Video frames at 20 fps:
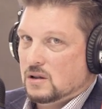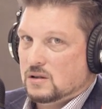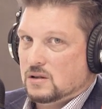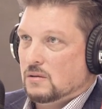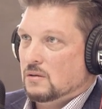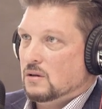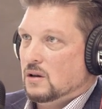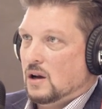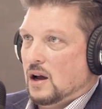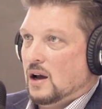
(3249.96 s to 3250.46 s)
It's
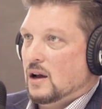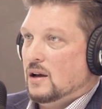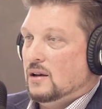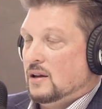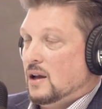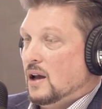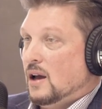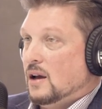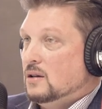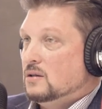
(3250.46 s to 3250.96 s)
a yeah, uh,
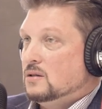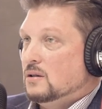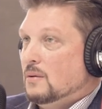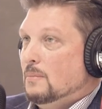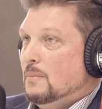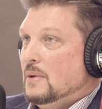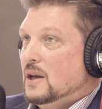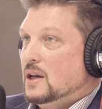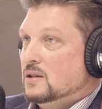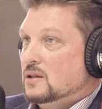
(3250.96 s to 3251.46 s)
yeah it's
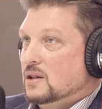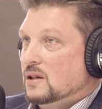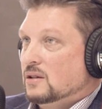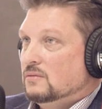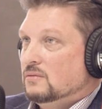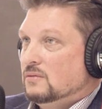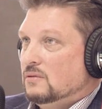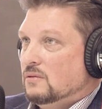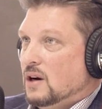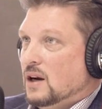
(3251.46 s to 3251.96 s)
yeah. amazing,
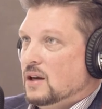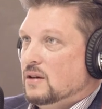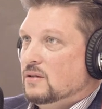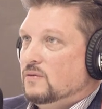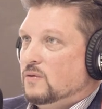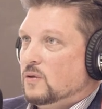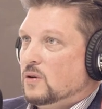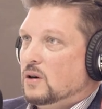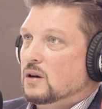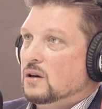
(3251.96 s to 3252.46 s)
right?
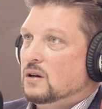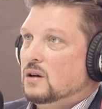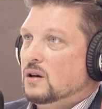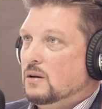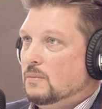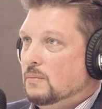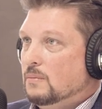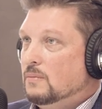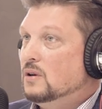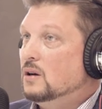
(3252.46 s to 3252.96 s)
For
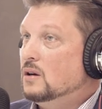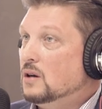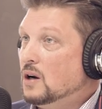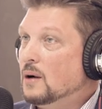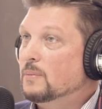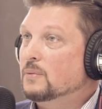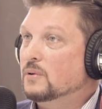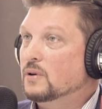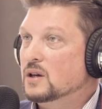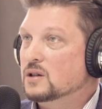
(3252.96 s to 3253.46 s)
a, a, an
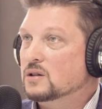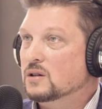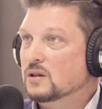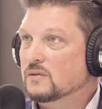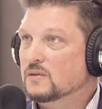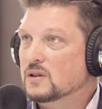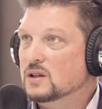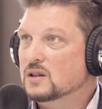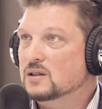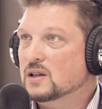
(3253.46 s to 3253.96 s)
operation
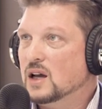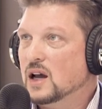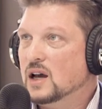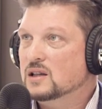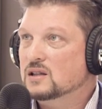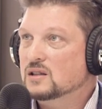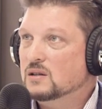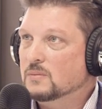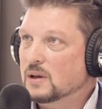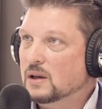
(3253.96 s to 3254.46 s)
of this right.
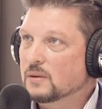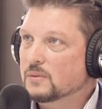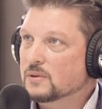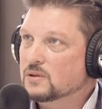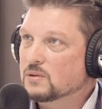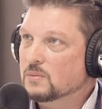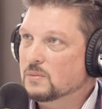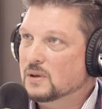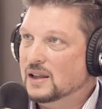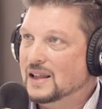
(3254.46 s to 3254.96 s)
size to be able
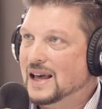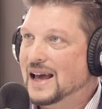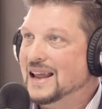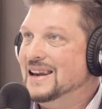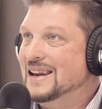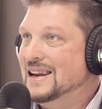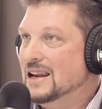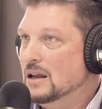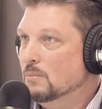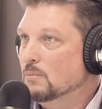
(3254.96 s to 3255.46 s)
to be that
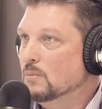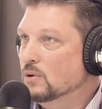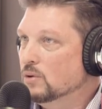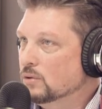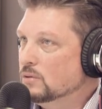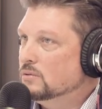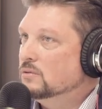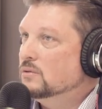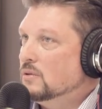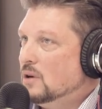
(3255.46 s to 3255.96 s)

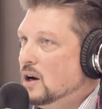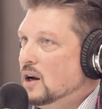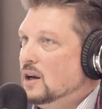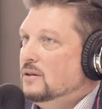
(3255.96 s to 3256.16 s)
nimble, right?